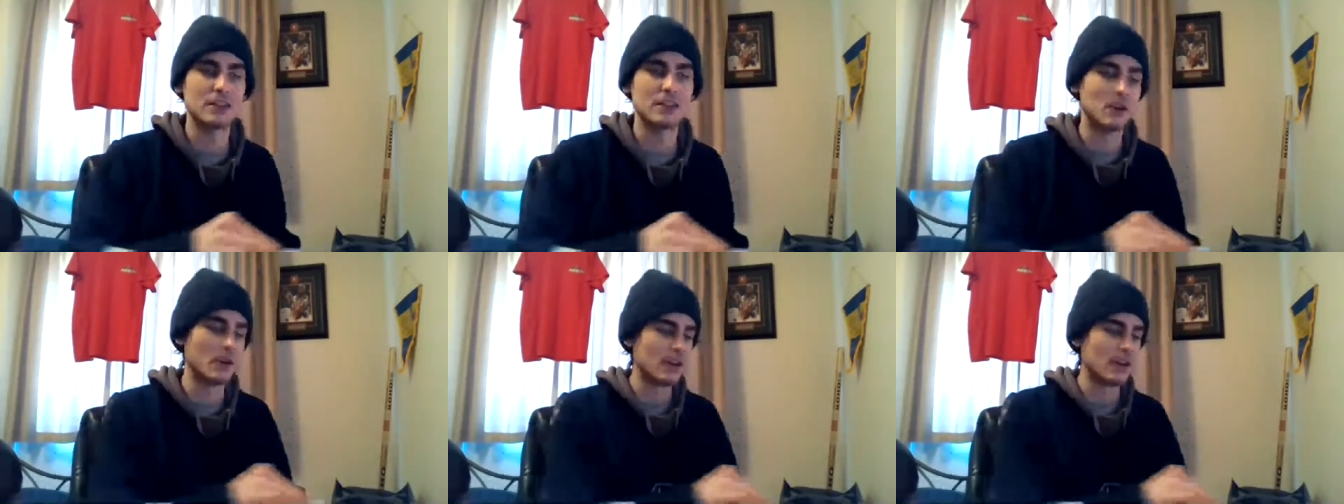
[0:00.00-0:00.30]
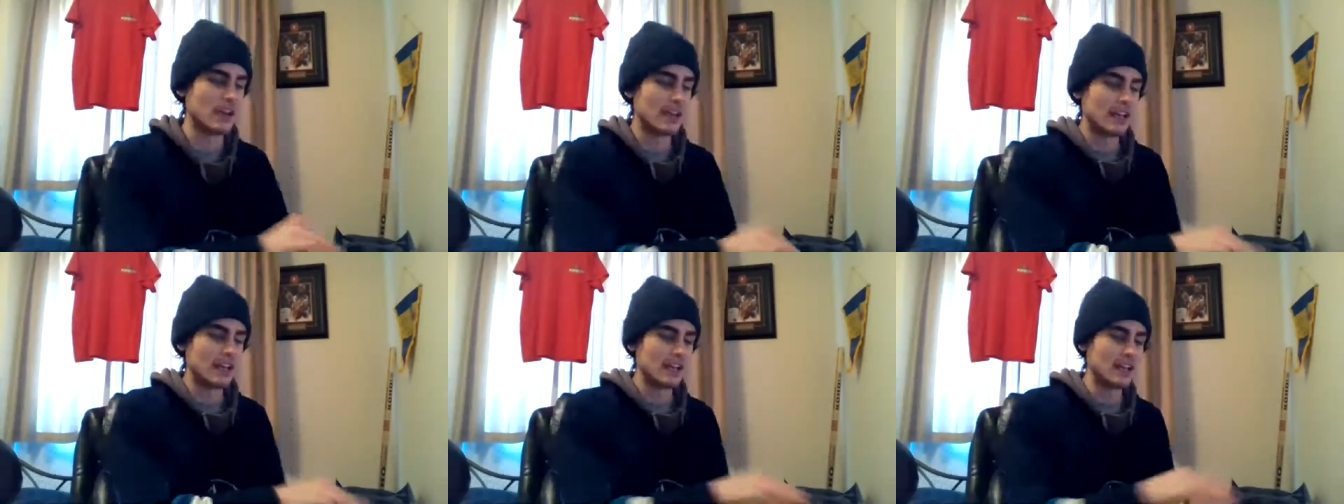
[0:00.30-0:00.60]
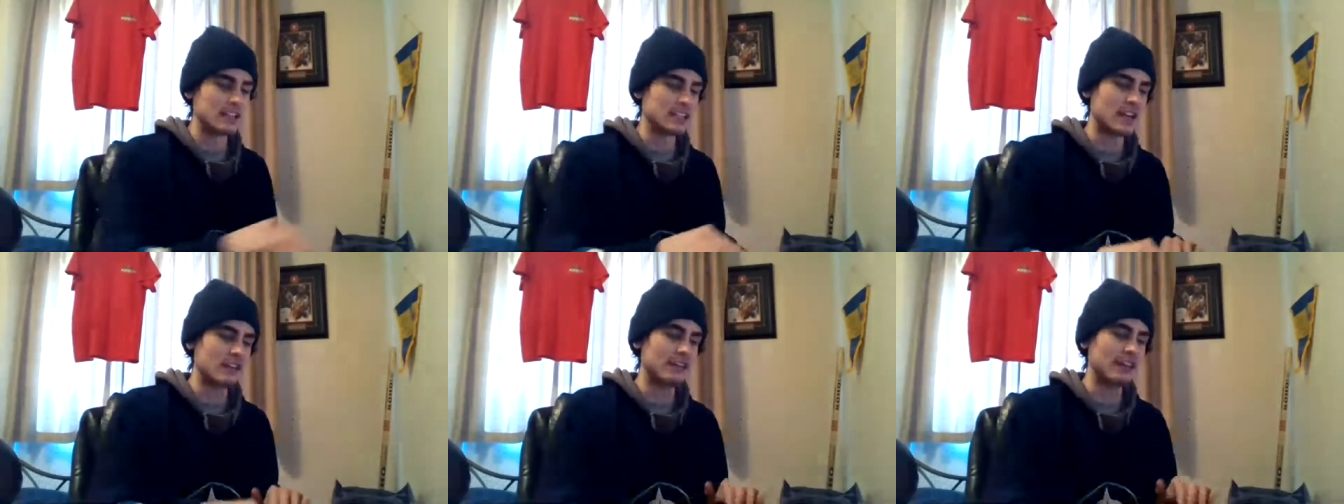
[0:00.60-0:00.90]
So
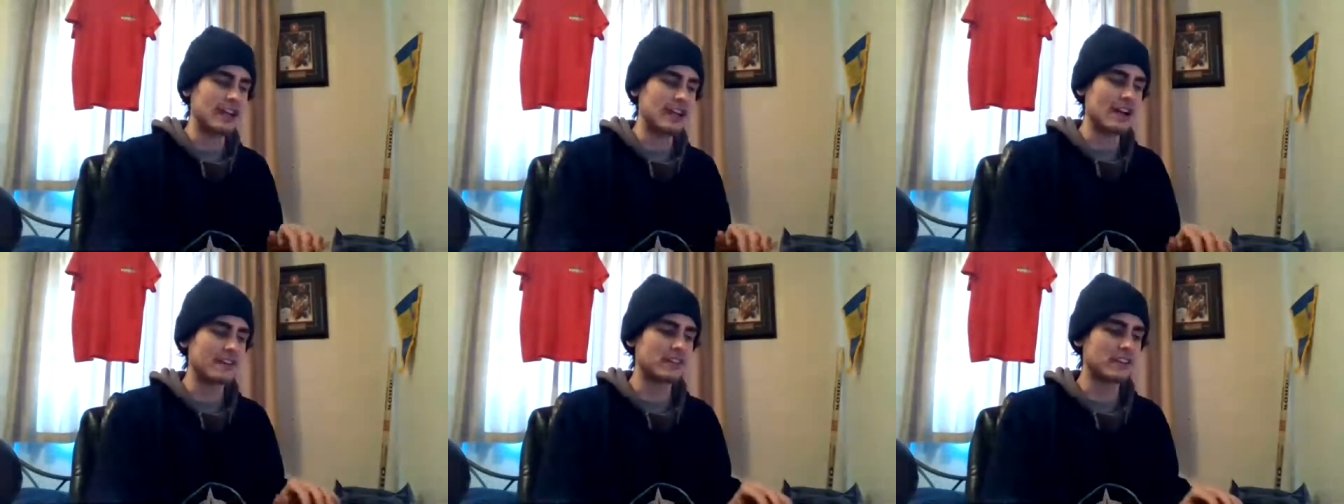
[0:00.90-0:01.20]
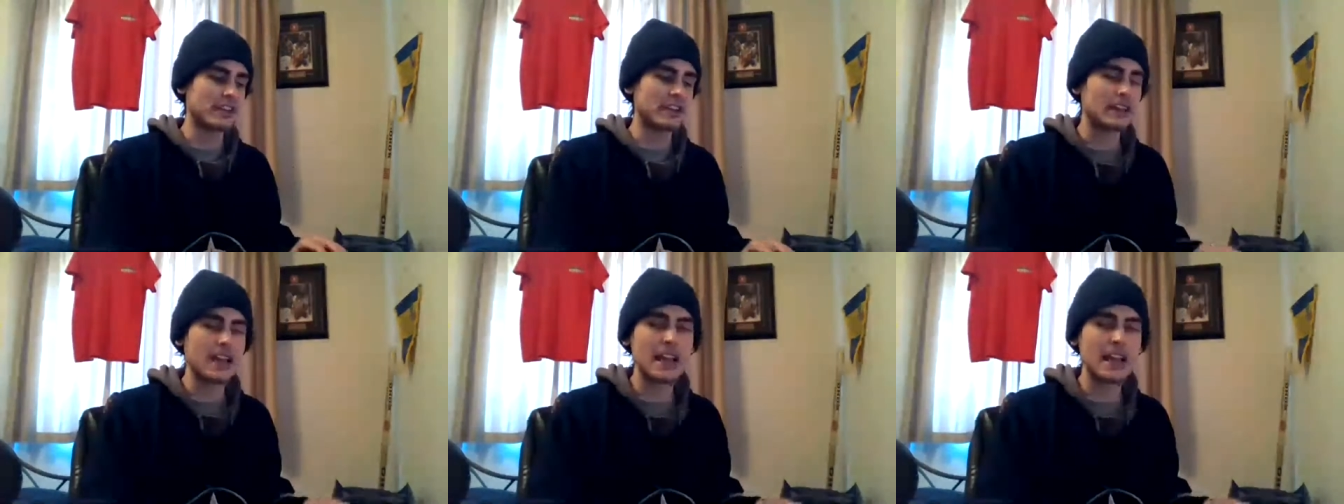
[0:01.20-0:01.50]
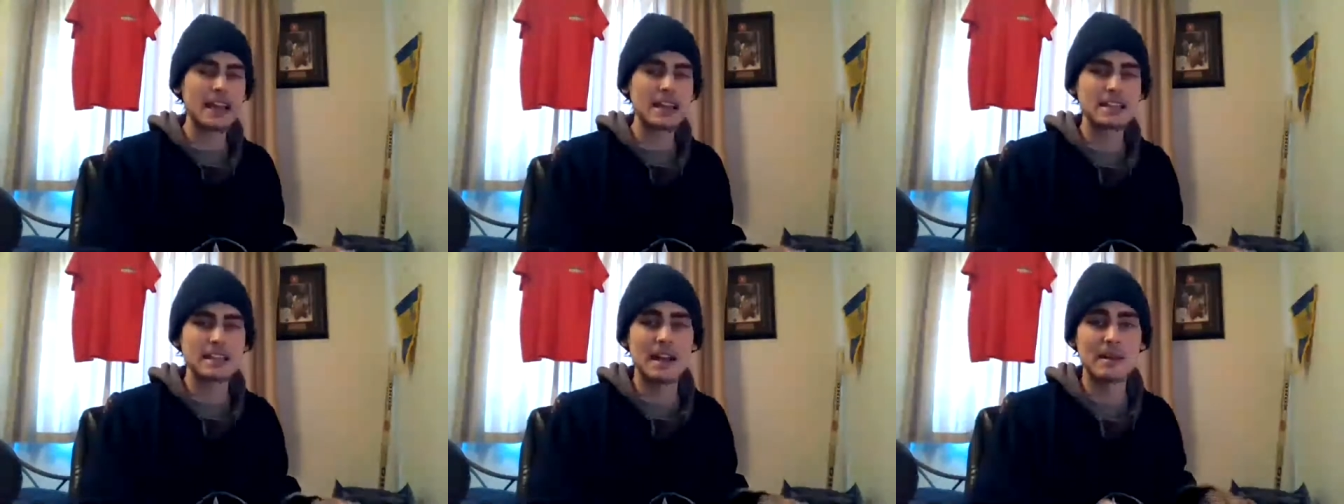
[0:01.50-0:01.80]
let's get right after it,
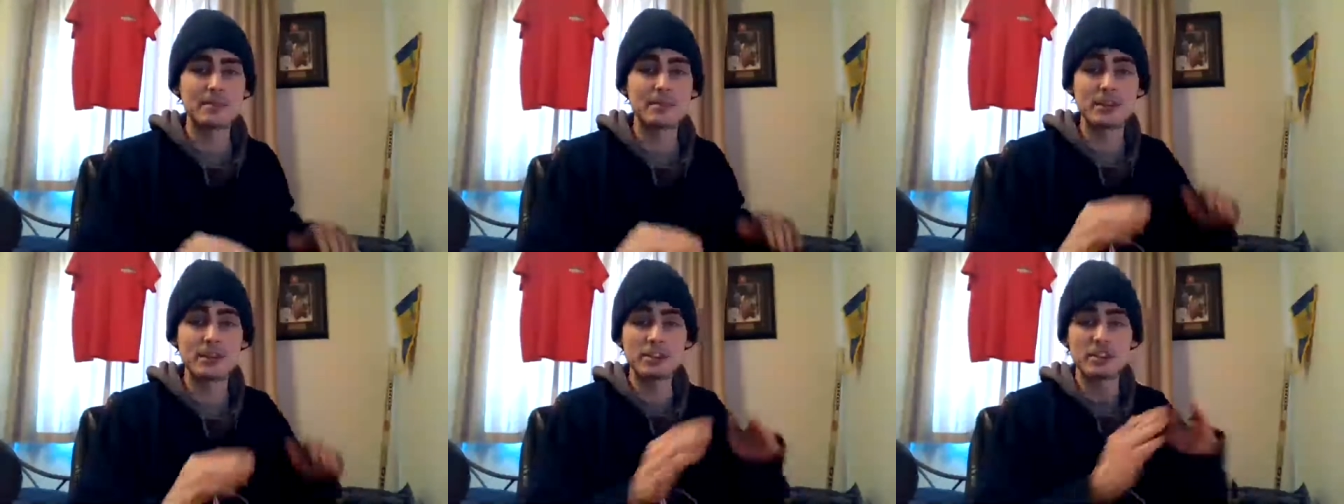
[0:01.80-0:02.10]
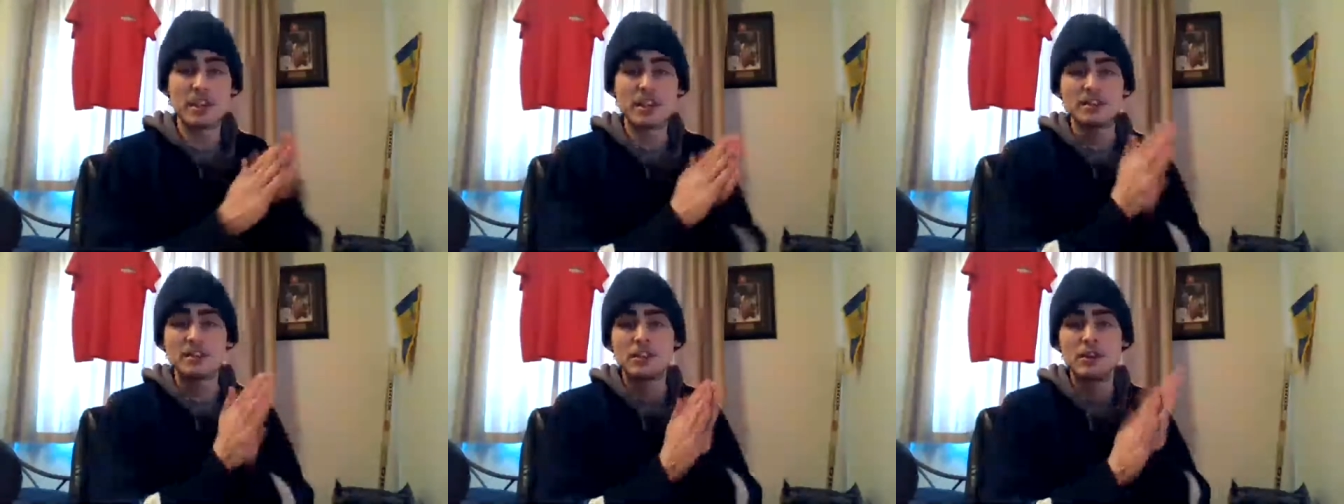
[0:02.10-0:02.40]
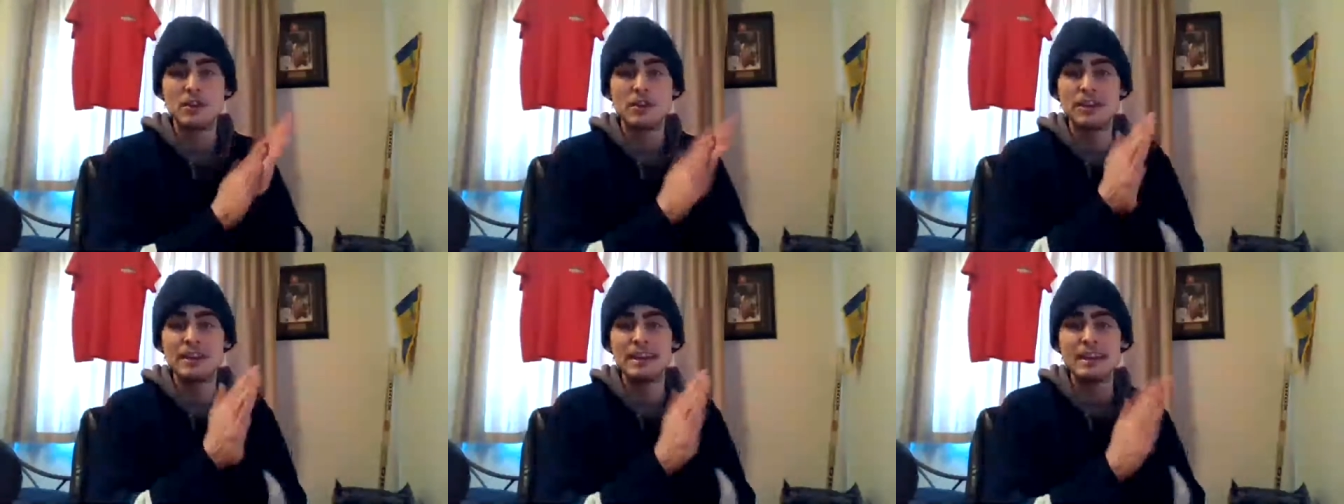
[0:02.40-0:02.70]
guys. I appreciate you
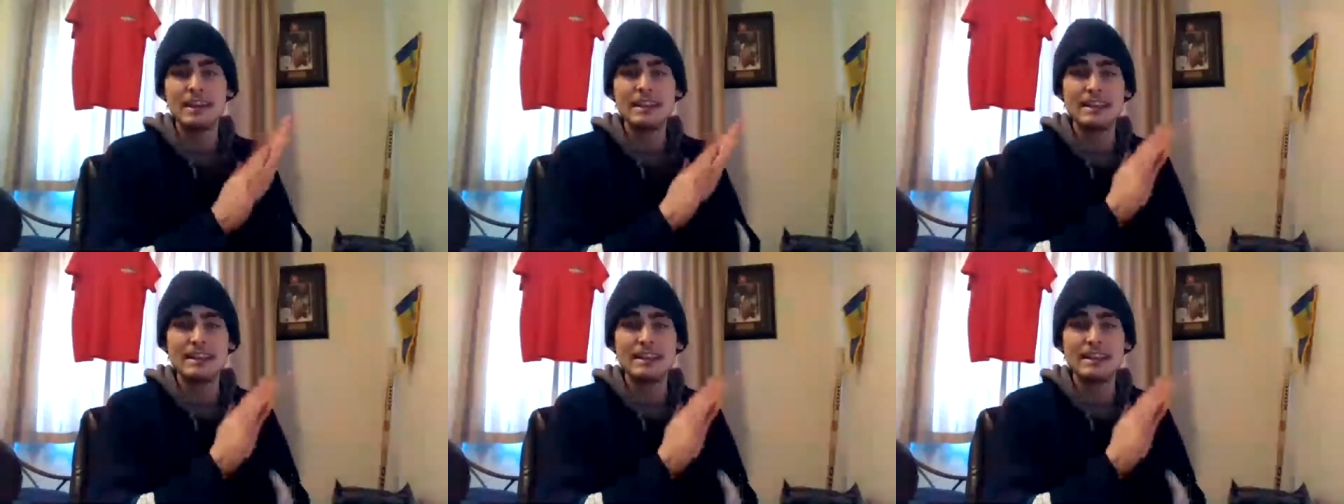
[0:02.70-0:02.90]
tuning in.